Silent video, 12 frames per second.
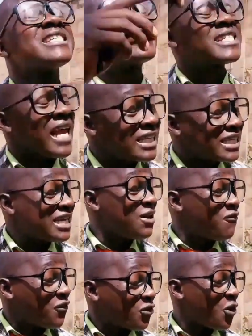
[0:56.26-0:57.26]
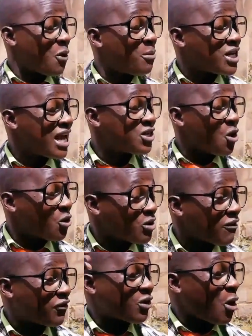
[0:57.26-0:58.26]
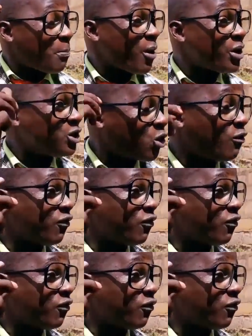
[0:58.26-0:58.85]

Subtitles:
started from the geographical point of